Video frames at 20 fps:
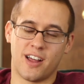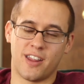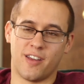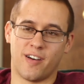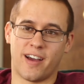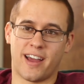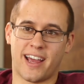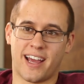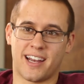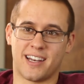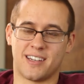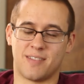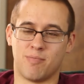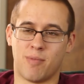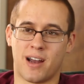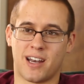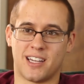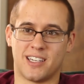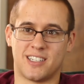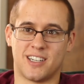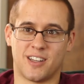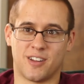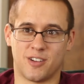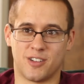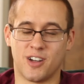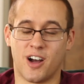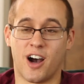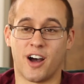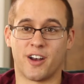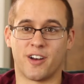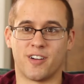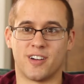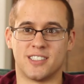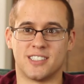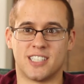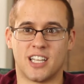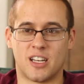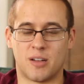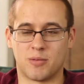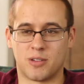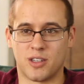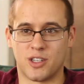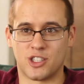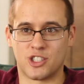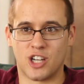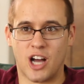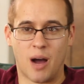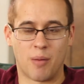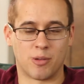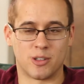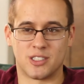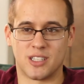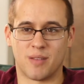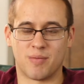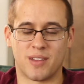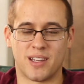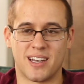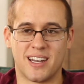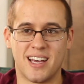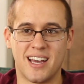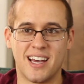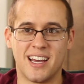They'll hand money to their daughter and send them to the shop or something.